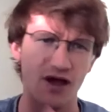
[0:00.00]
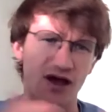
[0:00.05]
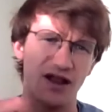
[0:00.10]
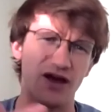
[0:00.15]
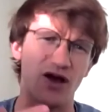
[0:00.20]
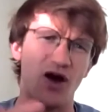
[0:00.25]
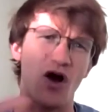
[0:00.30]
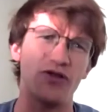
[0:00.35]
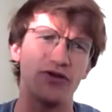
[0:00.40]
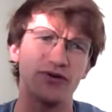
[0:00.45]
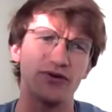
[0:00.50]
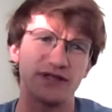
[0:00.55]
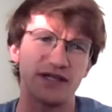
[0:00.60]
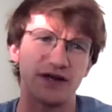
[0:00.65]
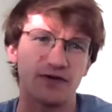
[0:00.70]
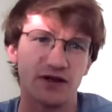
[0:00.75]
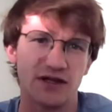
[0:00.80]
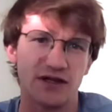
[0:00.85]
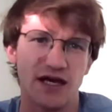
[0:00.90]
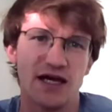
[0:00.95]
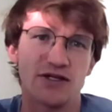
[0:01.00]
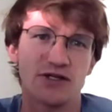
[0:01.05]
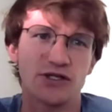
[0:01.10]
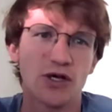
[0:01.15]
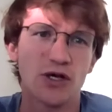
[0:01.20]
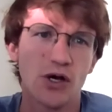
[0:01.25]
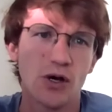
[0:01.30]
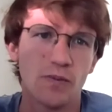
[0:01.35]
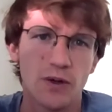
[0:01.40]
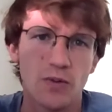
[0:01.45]
like all those different things,
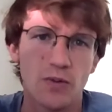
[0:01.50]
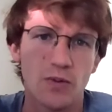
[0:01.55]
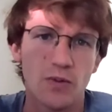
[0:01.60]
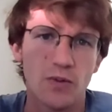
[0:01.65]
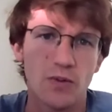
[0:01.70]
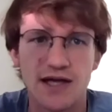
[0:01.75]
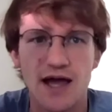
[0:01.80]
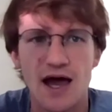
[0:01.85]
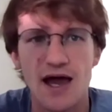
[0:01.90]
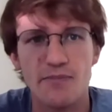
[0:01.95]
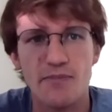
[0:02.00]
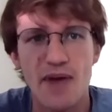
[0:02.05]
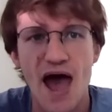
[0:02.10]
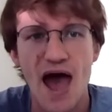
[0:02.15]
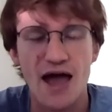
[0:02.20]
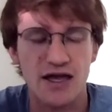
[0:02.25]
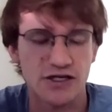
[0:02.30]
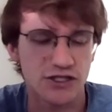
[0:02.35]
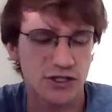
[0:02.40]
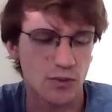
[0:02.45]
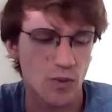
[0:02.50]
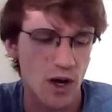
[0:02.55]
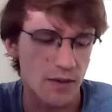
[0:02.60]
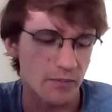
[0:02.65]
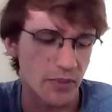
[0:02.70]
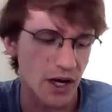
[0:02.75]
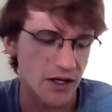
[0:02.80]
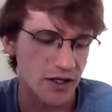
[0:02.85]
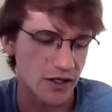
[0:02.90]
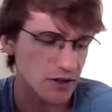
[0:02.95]
we wanted to kind of package in one
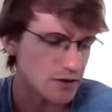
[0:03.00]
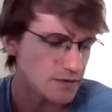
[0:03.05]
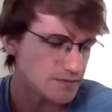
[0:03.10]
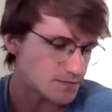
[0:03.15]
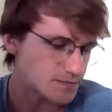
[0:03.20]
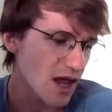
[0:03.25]
bundle.